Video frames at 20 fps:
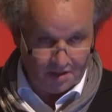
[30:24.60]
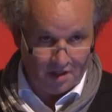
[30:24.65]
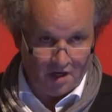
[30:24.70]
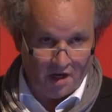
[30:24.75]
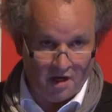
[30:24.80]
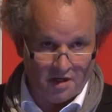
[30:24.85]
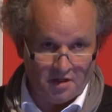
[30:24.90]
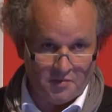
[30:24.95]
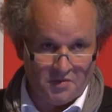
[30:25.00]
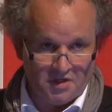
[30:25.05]

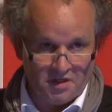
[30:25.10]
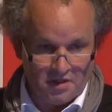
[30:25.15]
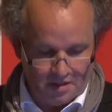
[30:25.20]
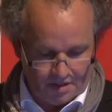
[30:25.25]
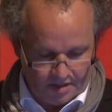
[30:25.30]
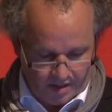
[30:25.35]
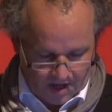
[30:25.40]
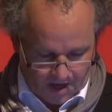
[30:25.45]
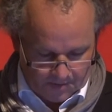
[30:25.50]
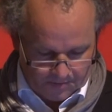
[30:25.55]
economy,
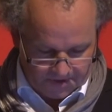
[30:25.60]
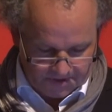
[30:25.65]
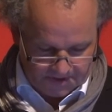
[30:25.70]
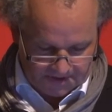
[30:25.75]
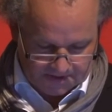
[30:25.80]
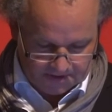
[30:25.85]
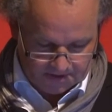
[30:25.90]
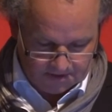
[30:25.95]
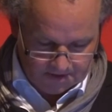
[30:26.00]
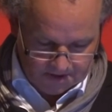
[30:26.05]

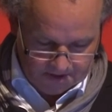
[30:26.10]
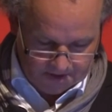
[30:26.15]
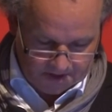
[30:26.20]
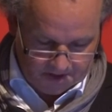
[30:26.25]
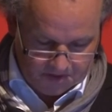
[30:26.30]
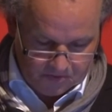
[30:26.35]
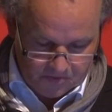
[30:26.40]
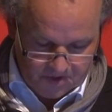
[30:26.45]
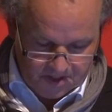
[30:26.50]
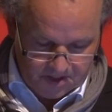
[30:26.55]
capital,
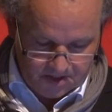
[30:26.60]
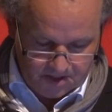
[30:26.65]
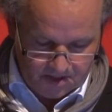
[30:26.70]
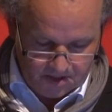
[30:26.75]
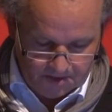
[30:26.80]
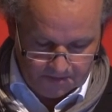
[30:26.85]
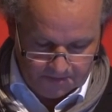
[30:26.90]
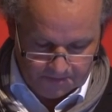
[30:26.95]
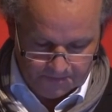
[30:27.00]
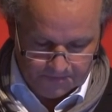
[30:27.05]
and
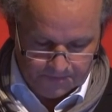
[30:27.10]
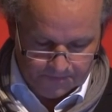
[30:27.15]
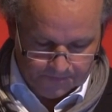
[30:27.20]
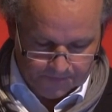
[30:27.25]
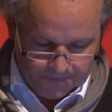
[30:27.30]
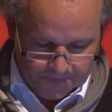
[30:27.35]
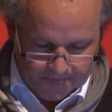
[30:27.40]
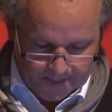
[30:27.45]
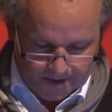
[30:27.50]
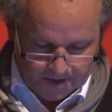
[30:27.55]
media,
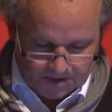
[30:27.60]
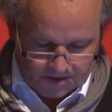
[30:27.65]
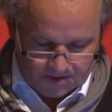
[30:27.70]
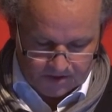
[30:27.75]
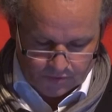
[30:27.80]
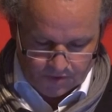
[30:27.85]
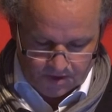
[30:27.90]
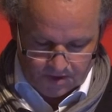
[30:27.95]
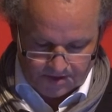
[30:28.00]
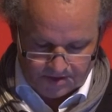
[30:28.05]

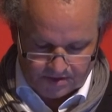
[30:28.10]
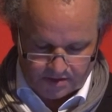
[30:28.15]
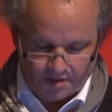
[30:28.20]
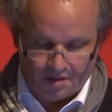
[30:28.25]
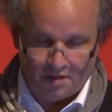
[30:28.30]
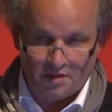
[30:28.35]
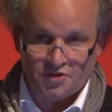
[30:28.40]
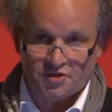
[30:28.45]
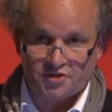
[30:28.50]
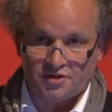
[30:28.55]
as well as
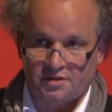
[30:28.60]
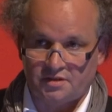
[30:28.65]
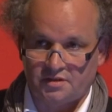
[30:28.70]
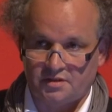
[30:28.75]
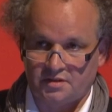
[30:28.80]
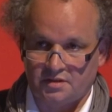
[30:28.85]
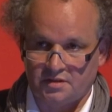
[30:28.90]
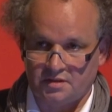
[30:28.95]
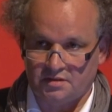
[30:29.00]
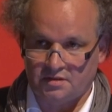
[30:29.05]
culture
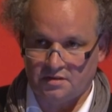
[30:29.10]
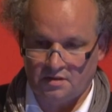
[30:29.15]
and